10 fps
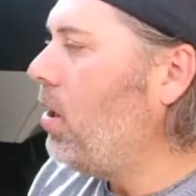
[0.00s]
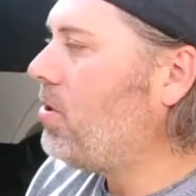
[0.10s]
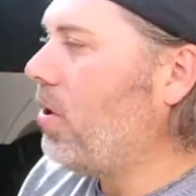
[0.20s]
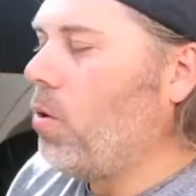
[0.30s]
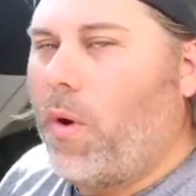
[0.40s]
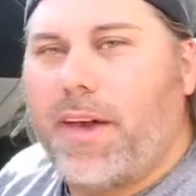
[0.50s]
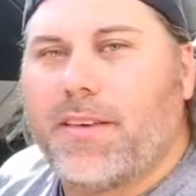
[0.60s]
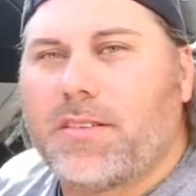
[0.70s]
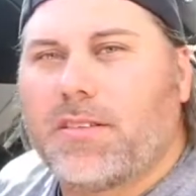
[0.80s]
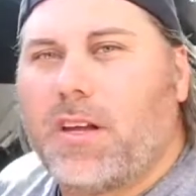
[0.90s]
So the way
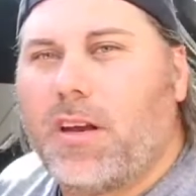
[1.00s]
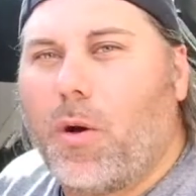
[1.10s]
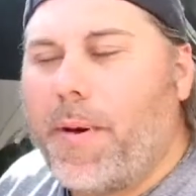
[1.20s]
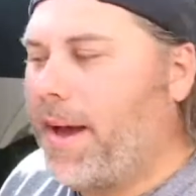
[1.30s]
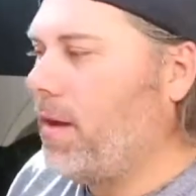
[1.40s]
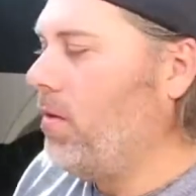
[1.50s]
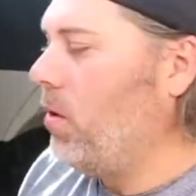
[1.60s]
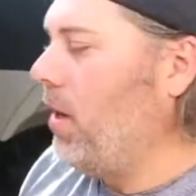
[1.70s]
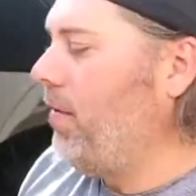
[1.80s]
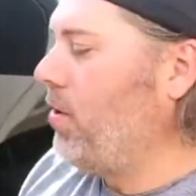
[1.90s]
this is going to go back in
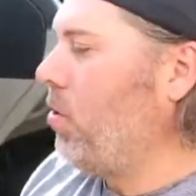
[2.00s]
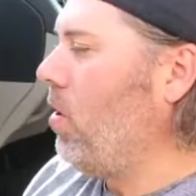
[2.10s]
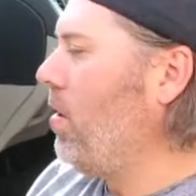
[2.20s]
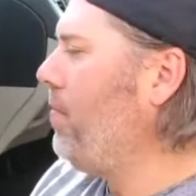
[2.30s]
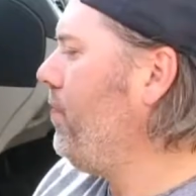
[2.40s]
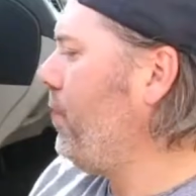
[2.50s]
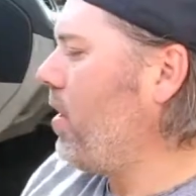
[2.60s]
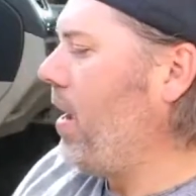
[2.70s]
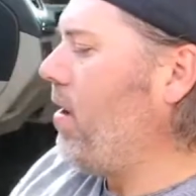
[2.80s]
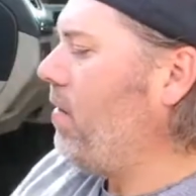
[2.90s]
the door,
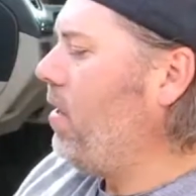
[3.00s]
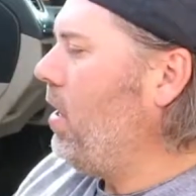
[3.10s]
okay,